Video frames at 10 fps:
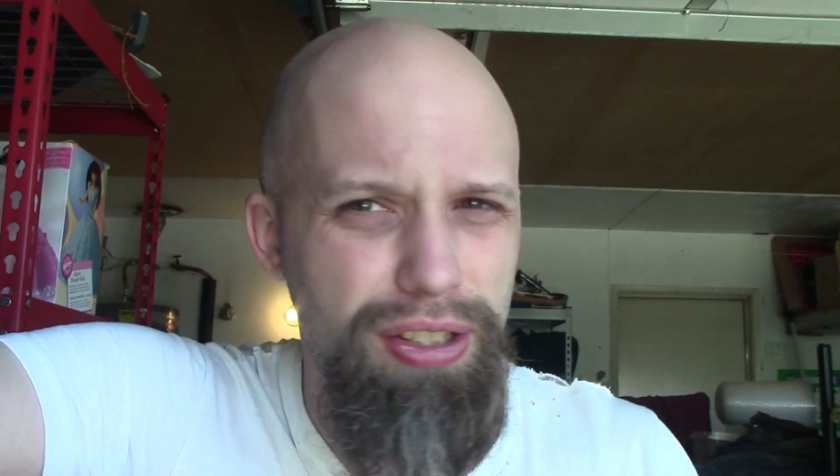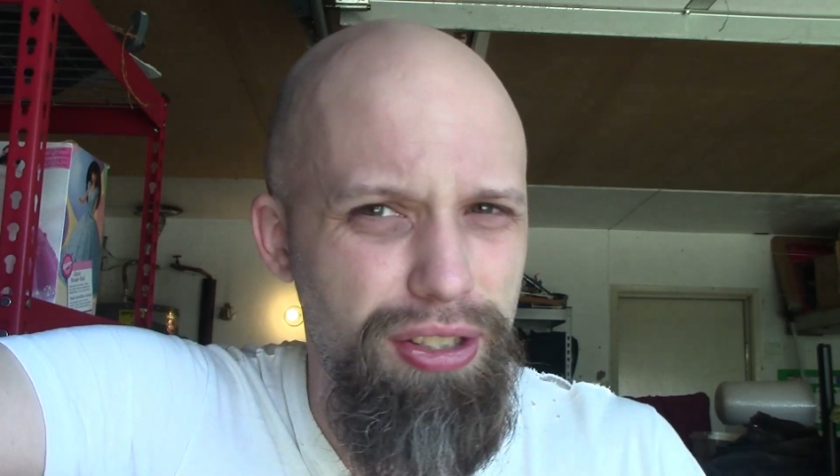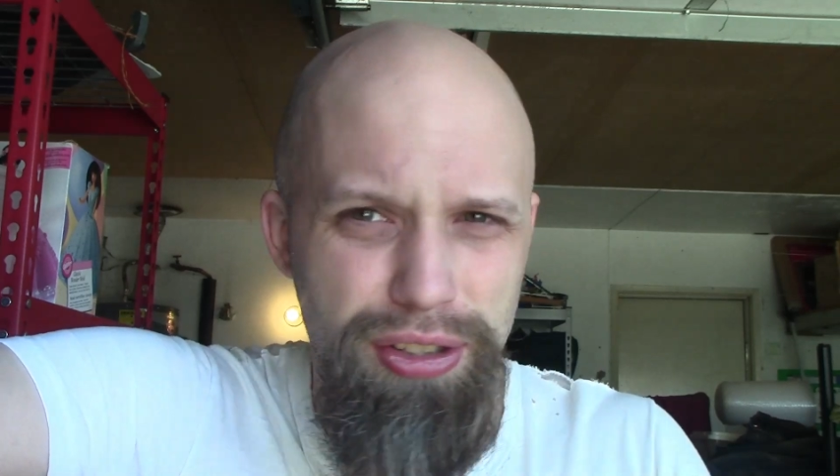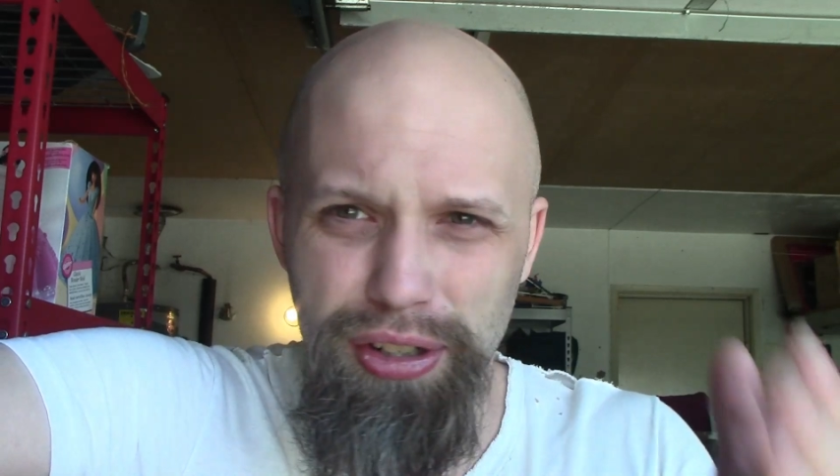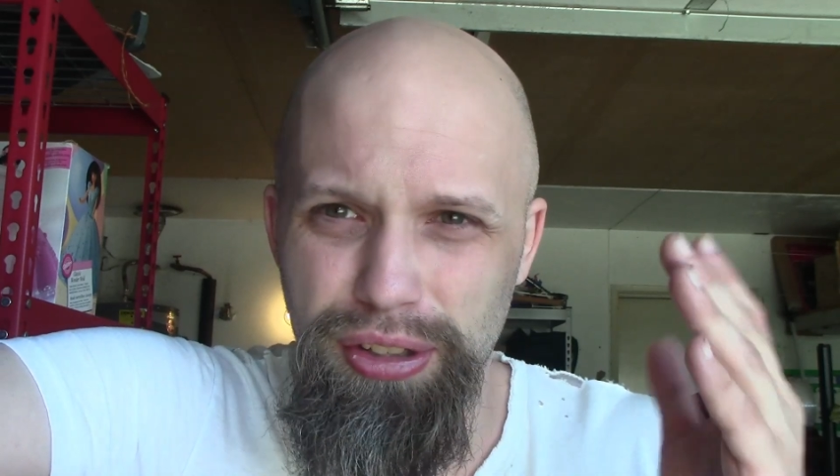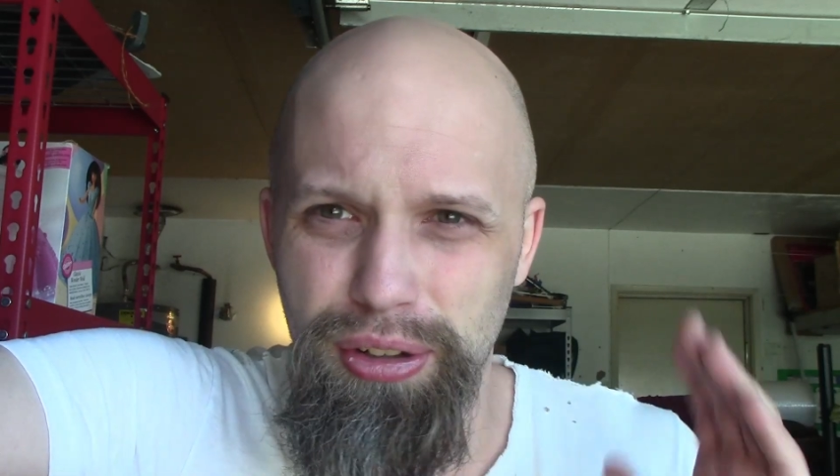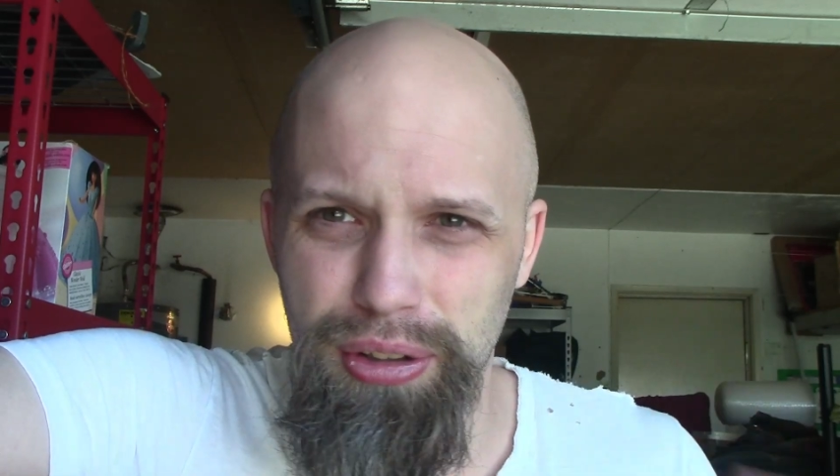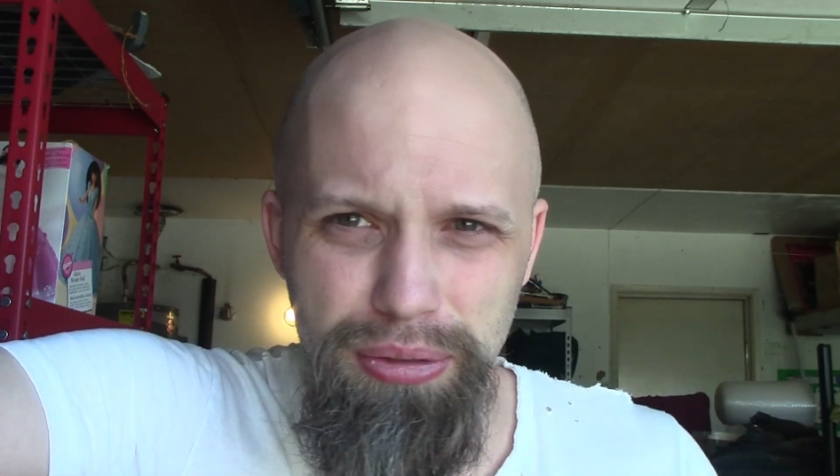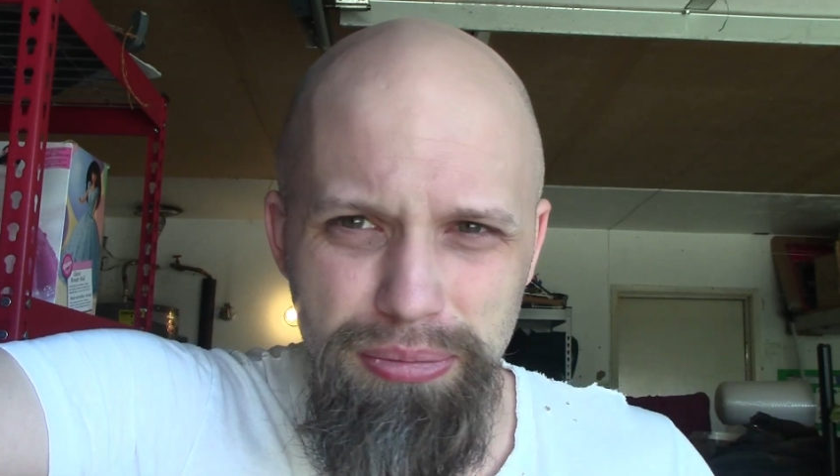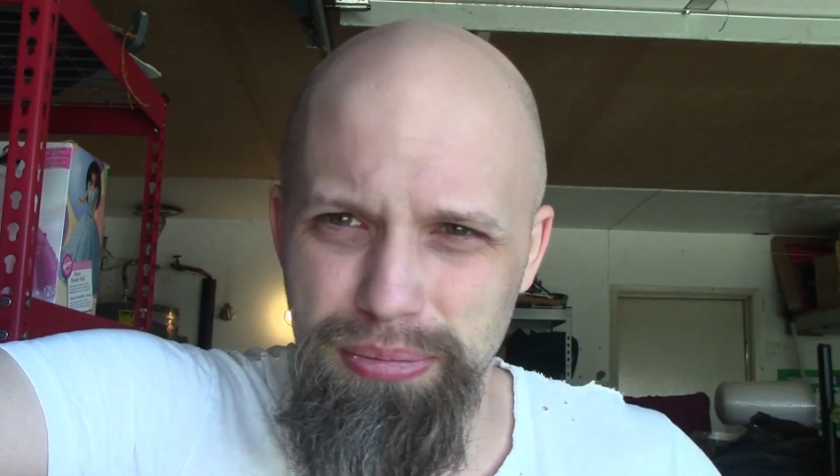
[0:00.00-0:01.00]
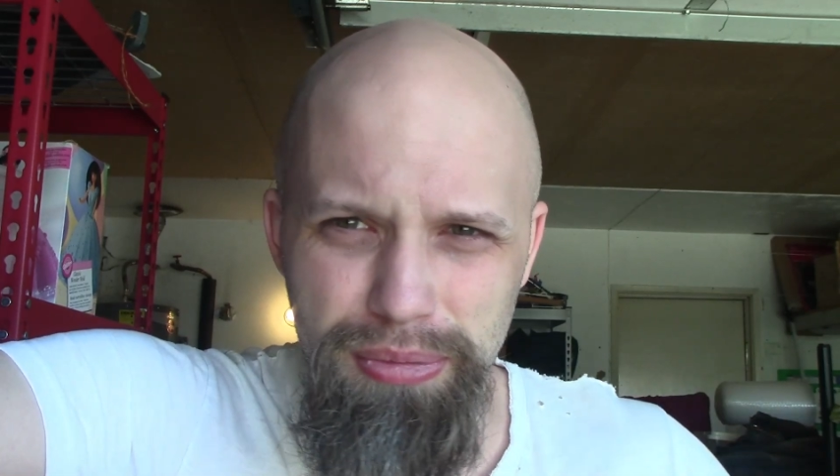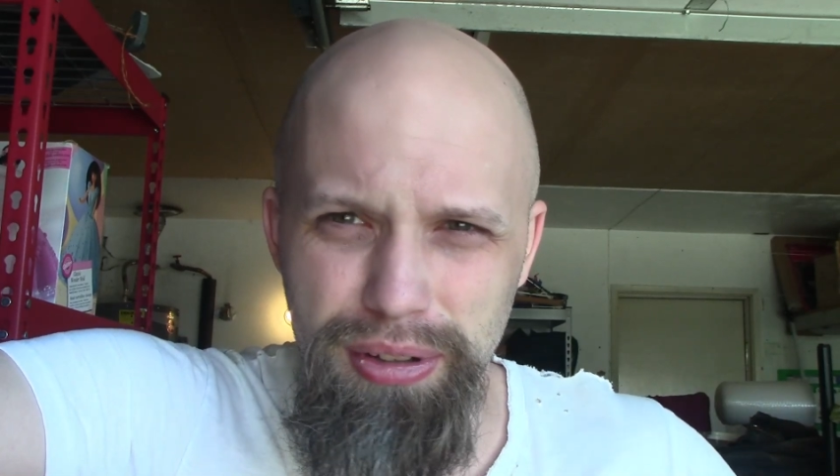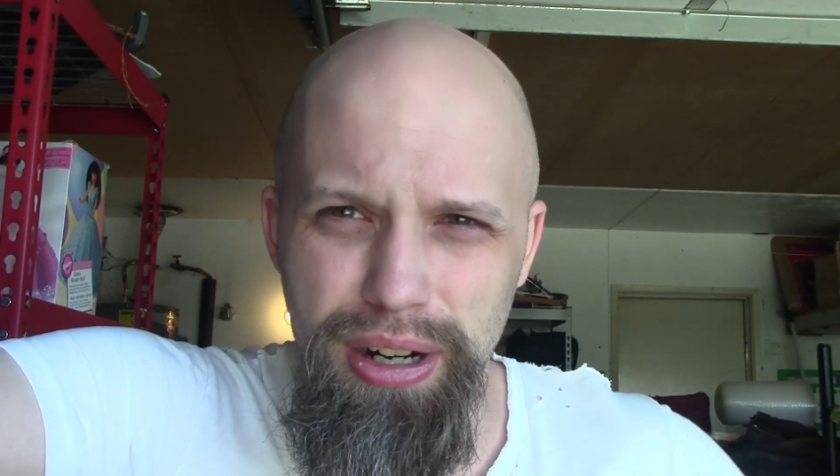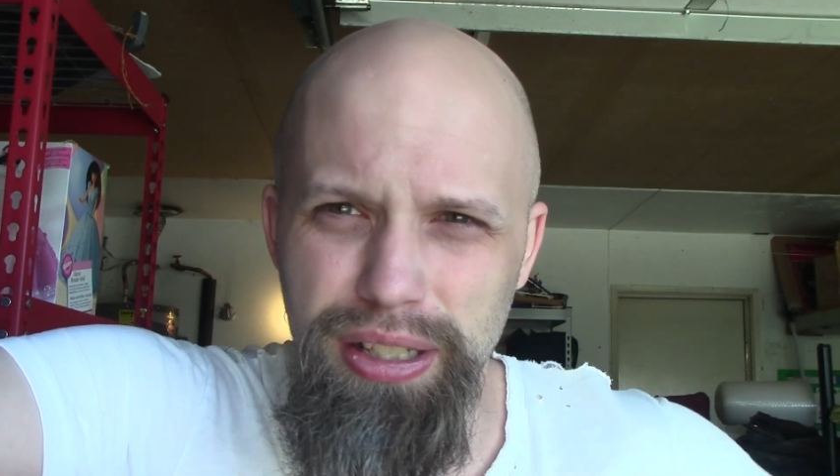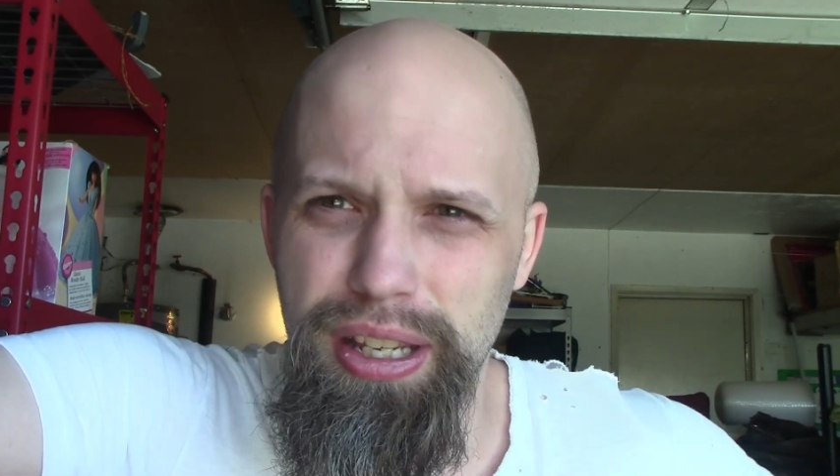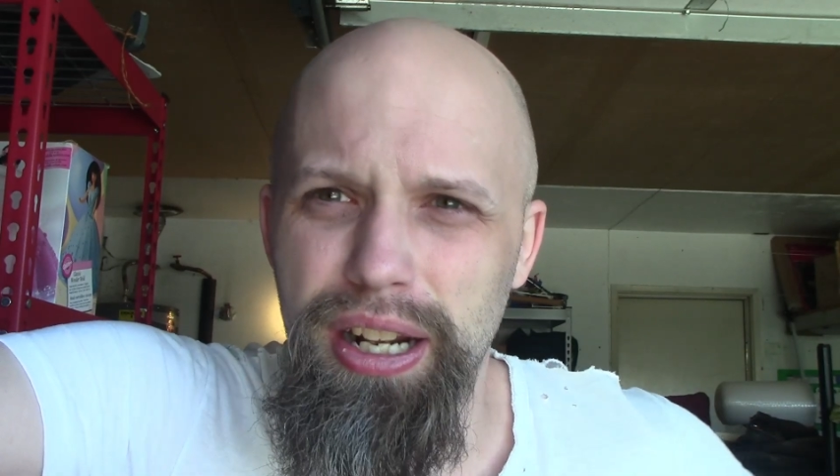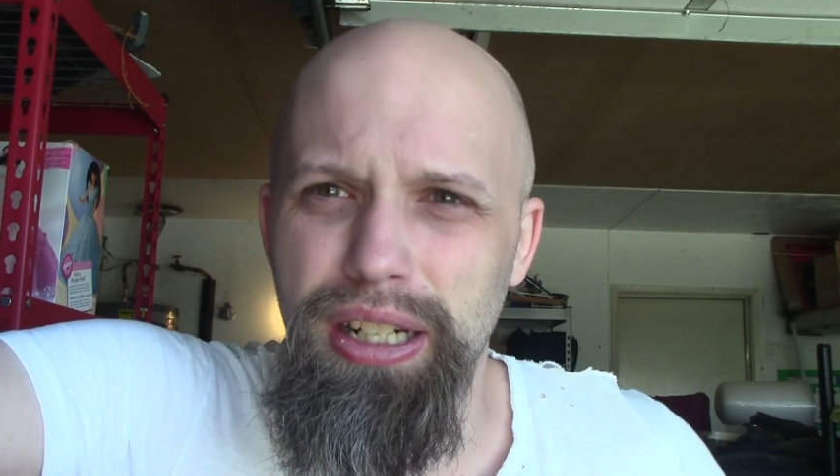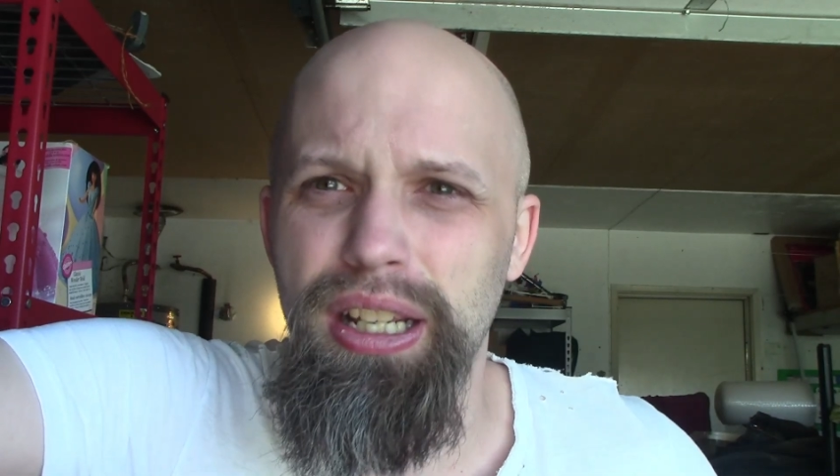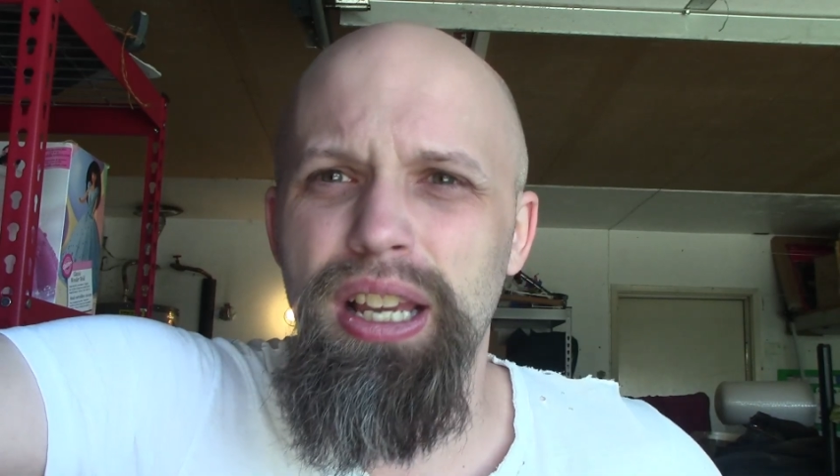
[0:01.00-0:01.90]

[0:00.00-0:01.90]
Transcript: This is just all cross cutting.